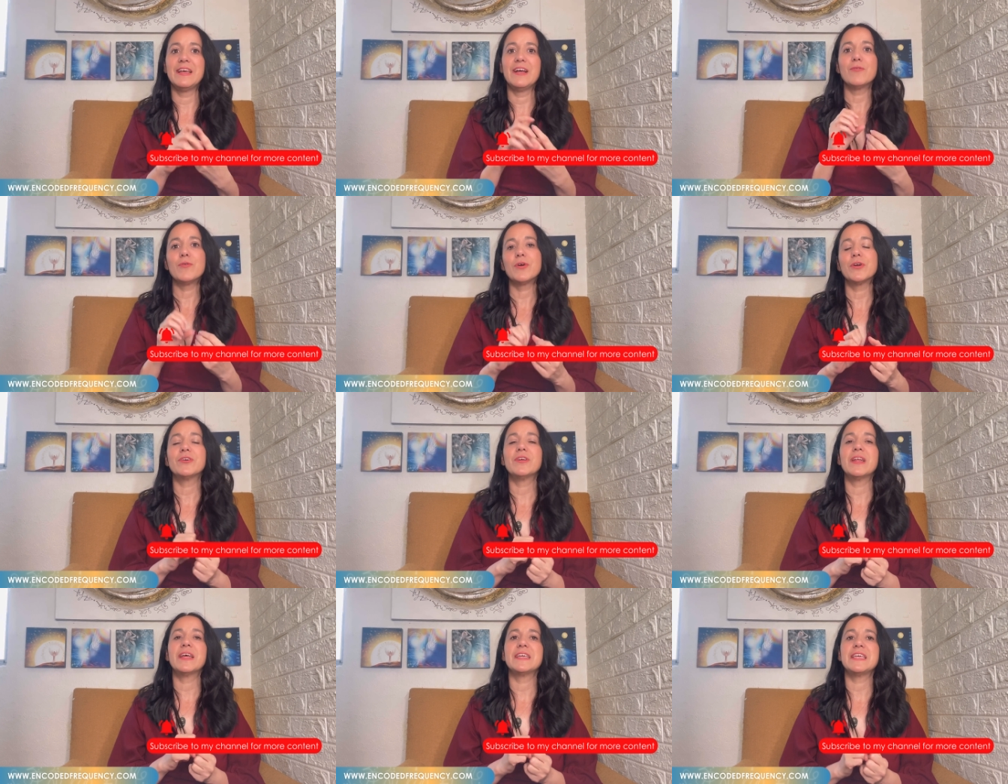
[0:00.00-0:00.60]
We're
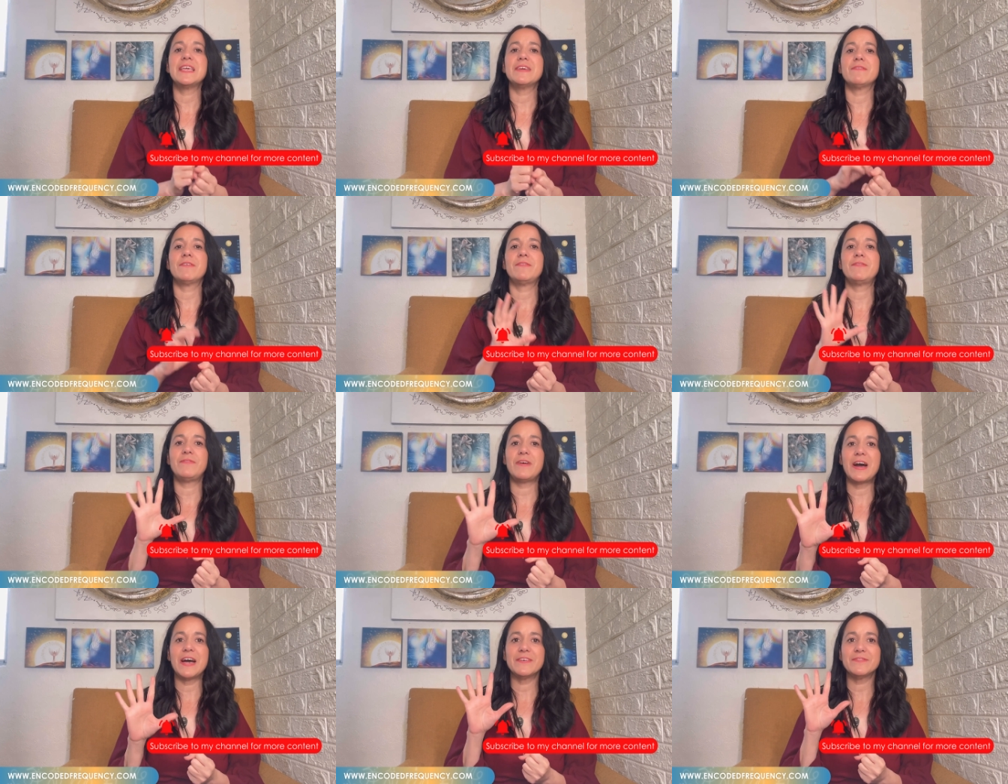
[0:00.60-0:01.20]
going to give a
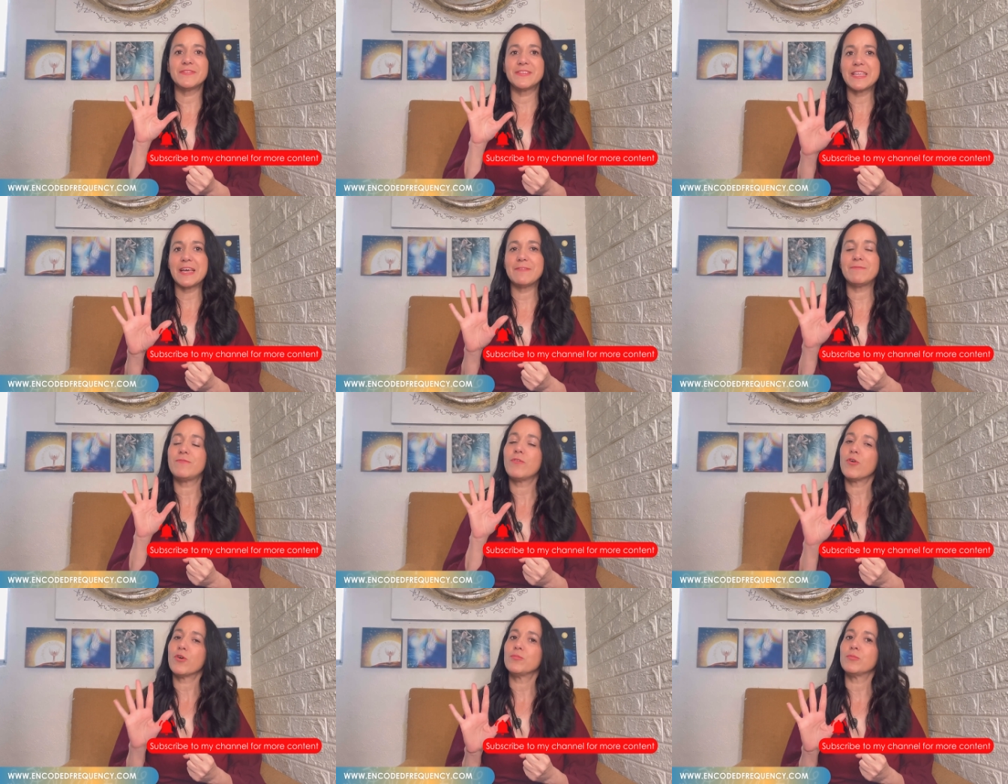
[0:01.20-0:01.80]
five
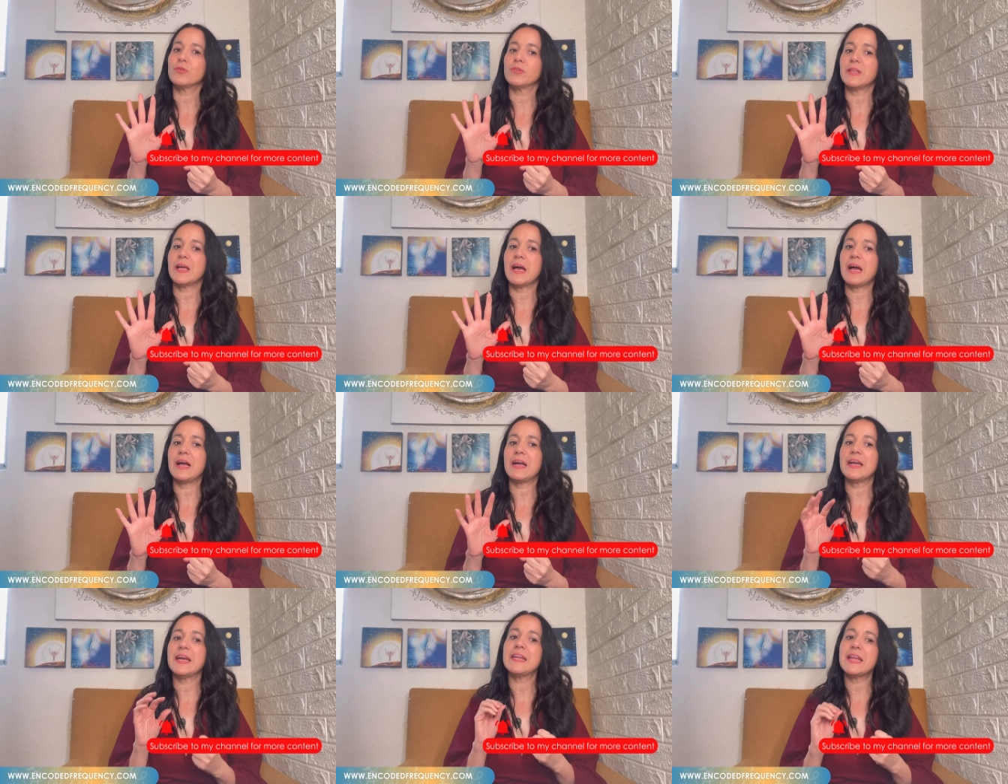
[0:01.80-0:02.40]
step
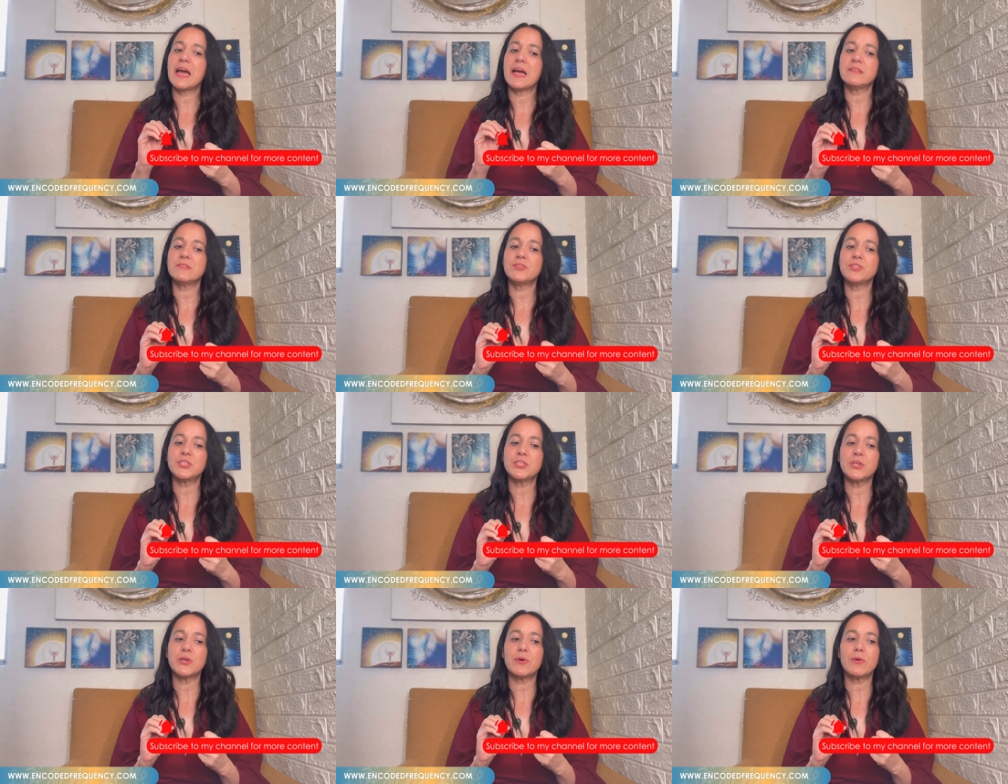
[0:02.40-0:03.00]
formula and
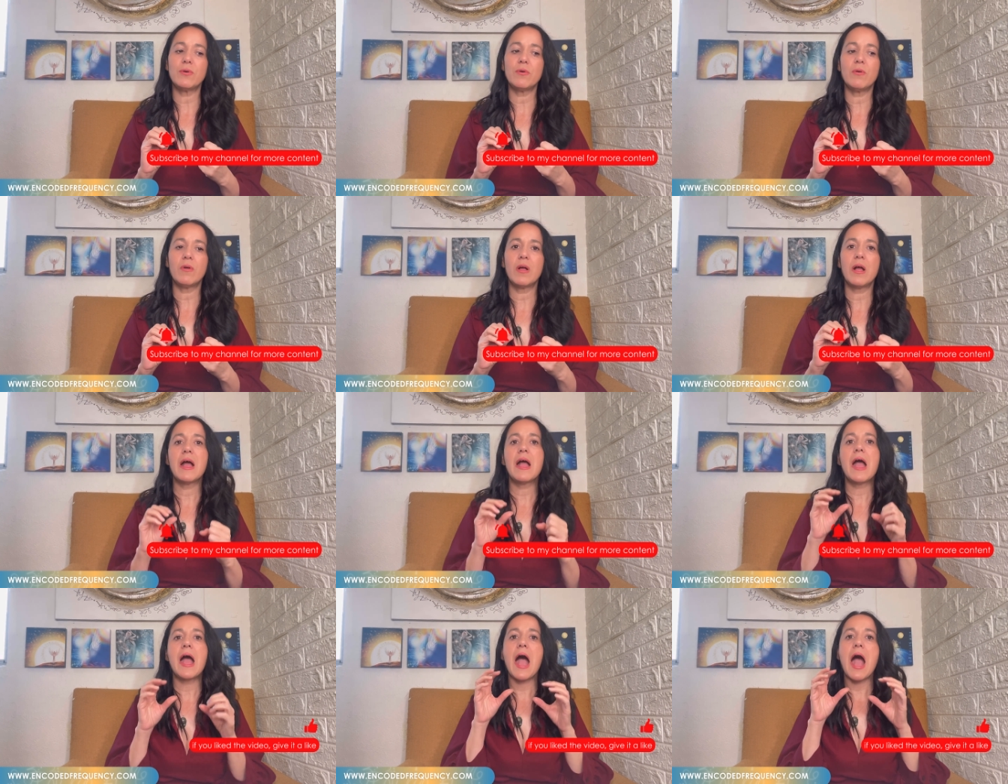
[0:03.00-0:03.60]
also
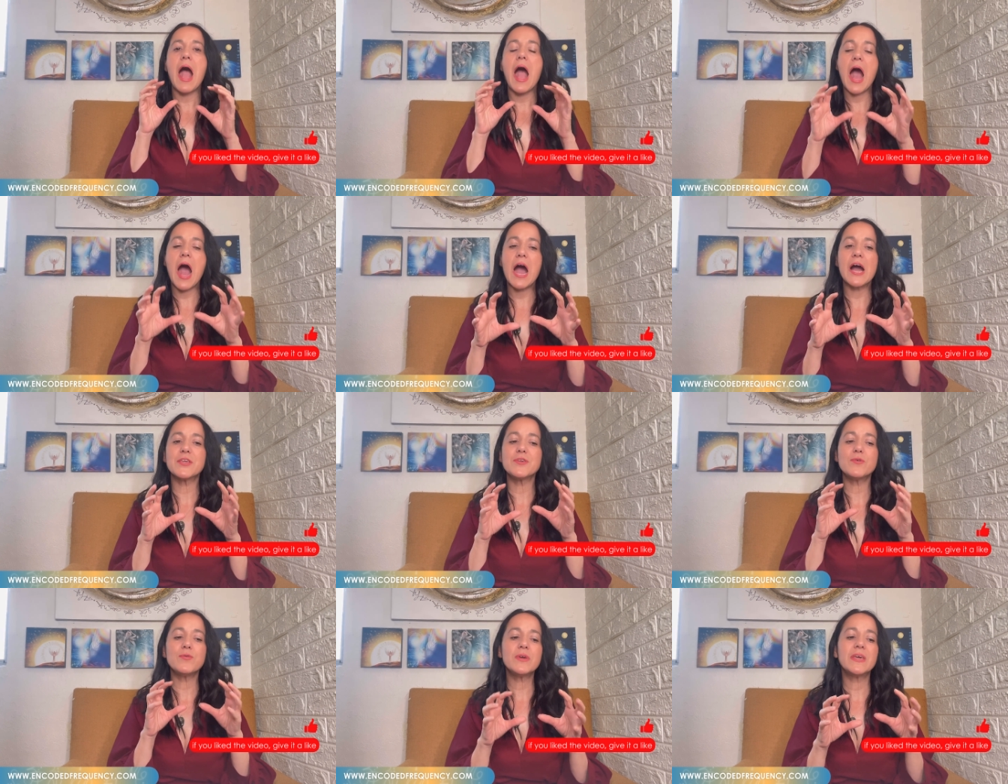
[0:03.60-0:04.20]

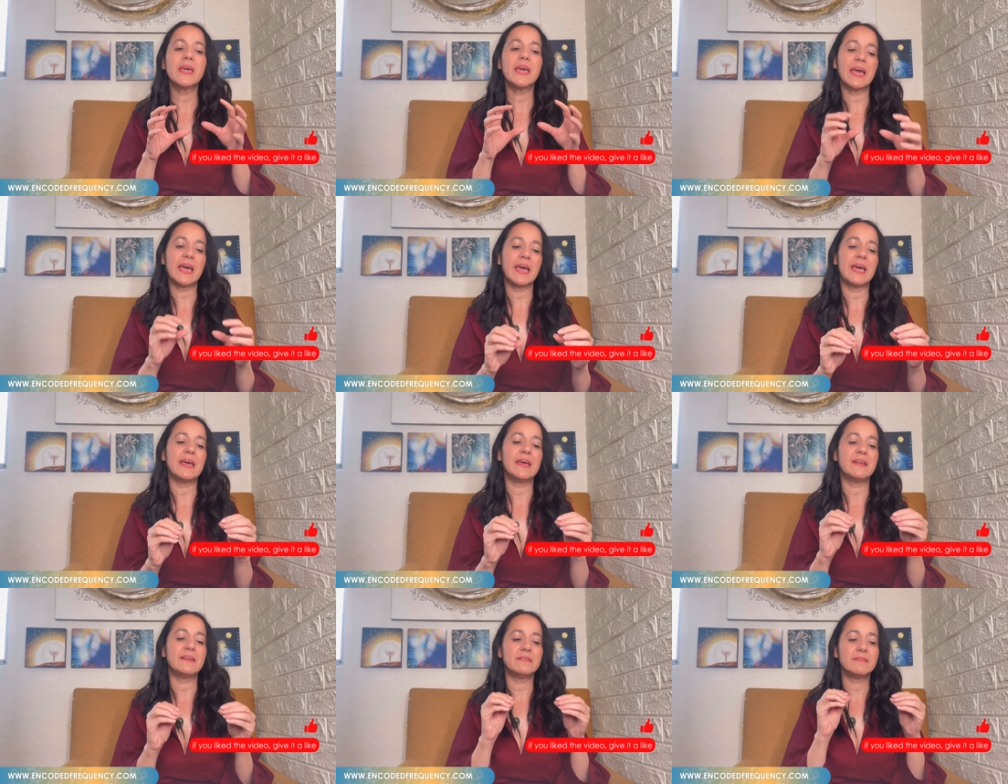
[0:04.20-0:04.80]
how you
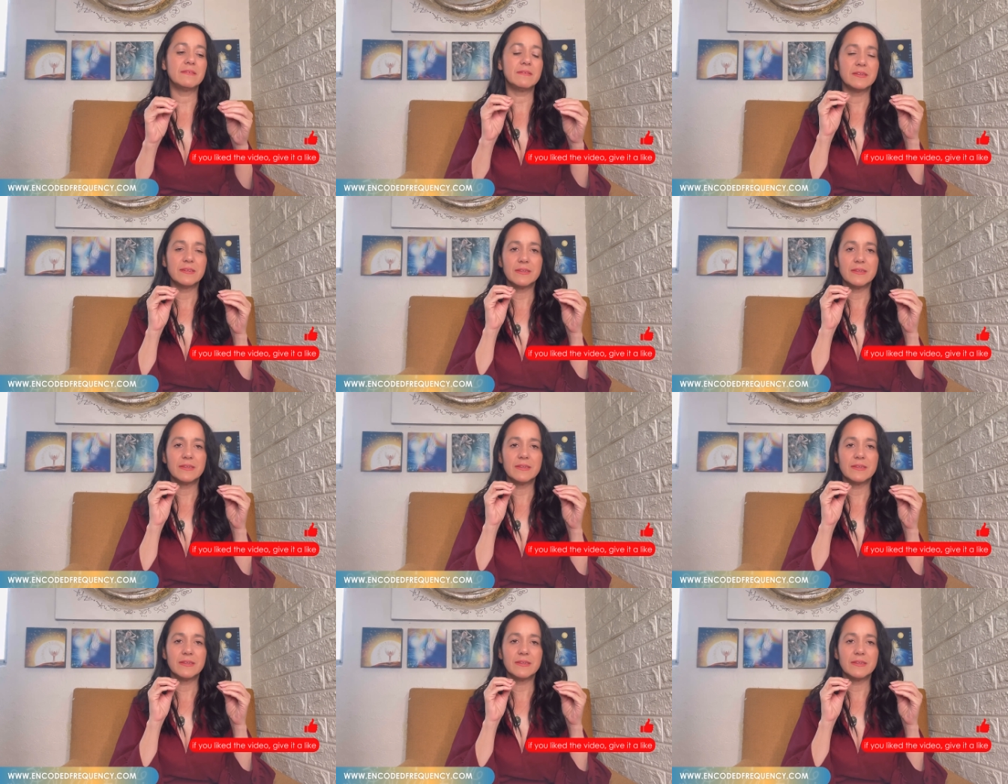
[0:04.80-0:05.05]
can